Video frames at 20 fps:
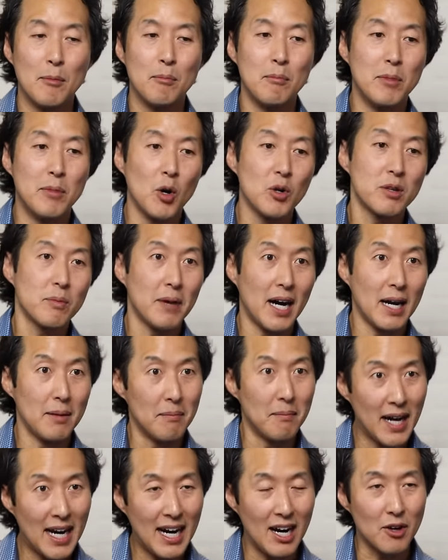both by
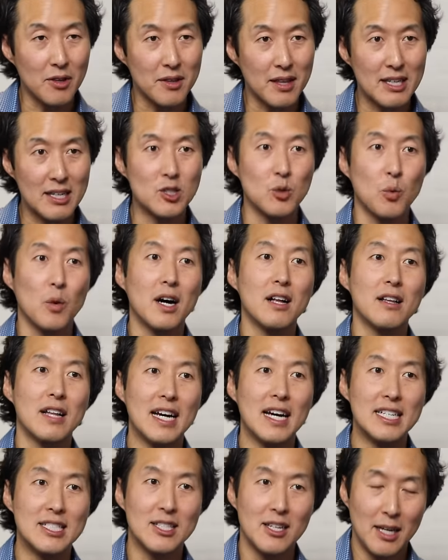mouth as well
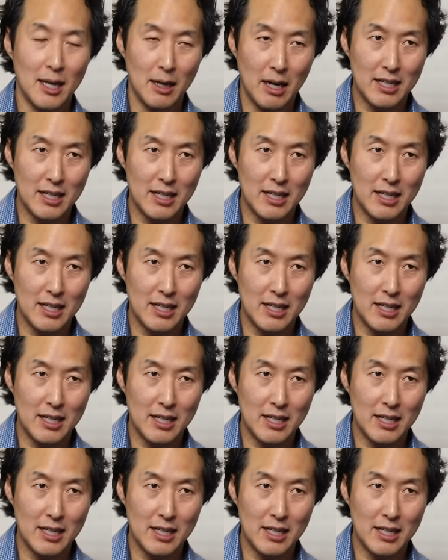as